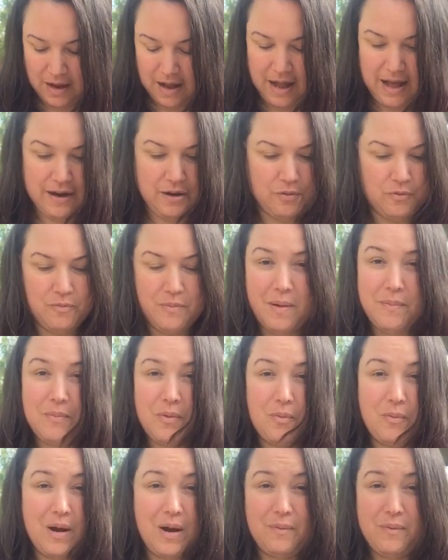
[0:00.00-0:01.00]
I don't remember
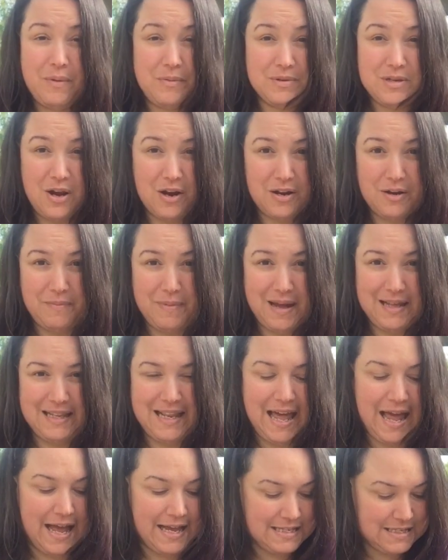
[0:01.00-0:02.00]
what we were talking about
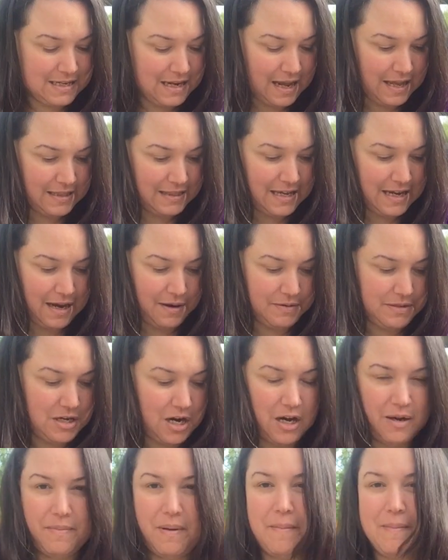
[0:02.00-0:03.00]
last. I think I was
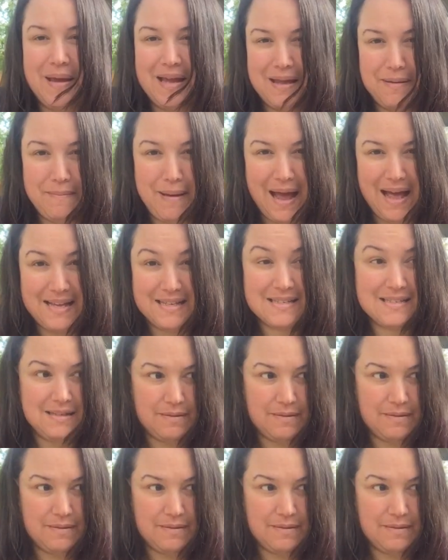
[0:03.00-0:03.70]
talking about making masks.